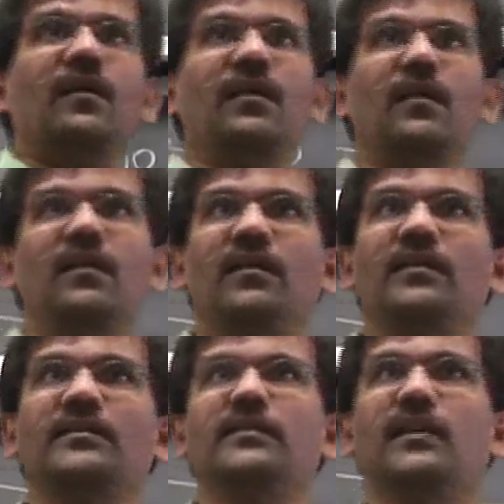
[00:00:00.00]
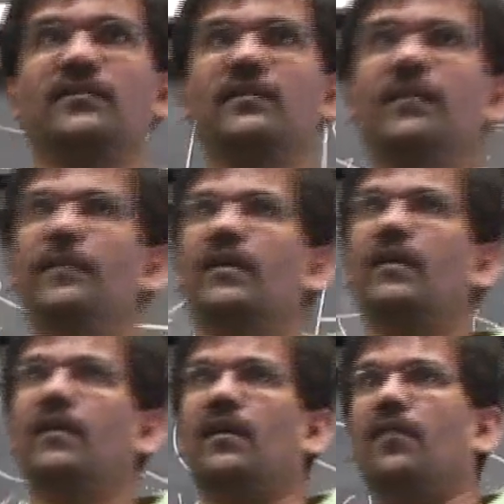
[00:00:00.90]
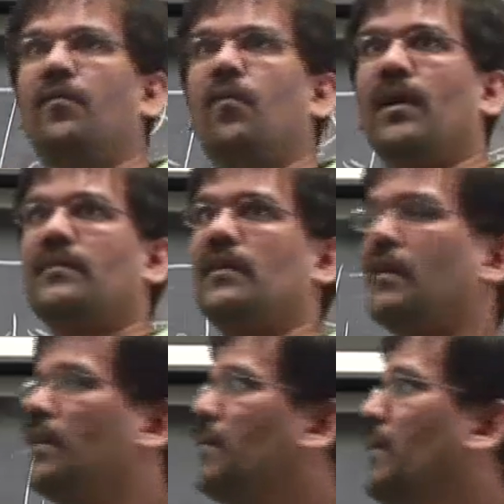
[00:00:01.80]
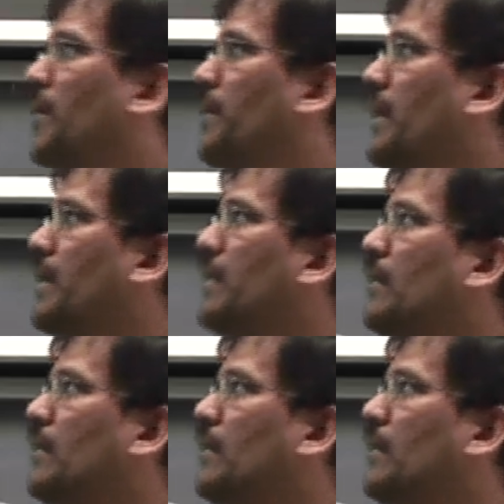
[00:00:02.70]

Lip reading: little chunks in the middle of what exactly you're doing.